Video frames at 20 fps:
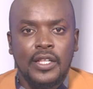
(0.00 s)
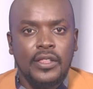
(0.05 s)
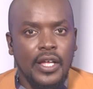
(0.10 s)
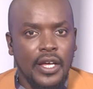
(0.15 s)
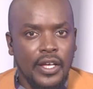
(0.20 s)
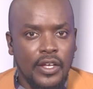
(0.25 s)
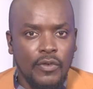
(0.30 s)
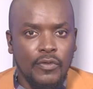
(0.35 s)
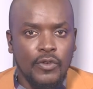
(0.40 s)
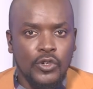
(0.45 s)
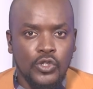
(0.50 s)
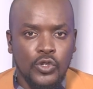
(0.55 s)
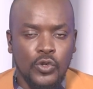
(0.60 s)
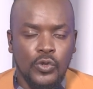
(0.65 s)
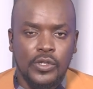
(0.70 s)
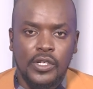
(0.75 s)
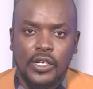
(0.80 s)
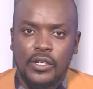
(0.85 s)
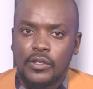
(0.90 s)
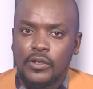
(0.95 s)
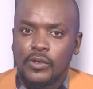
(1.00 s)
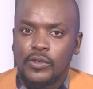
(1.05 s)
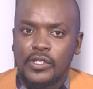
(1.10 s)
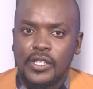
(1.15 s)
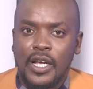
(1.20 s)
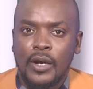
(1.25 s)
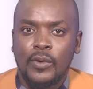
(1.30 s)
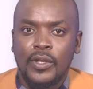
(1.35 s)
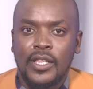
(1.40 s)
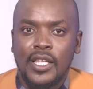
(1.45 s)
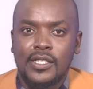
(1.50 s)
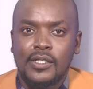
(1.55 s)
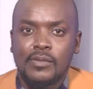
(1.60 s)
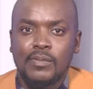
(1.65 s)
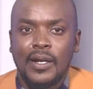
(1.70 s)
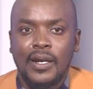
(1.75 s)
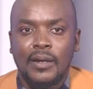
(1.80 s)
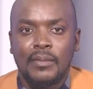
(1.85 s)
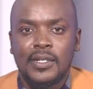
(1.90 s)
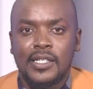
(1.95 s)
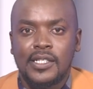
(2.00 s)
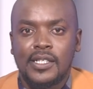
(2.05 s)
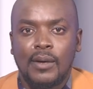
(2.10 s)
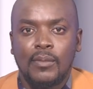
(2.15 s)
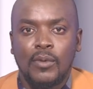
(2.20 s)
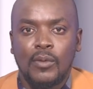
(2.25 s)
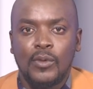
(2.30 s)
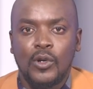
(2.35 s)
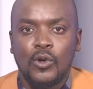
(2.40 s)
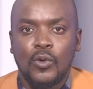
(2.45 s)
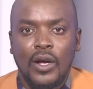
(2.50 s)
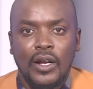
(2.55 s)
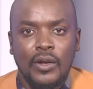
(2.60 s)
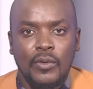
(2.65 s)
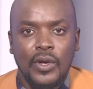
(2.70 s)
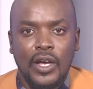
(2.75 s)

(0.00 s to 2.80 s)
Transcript: Thank you for choosing to stay with us. My name is Thabo Molekwane.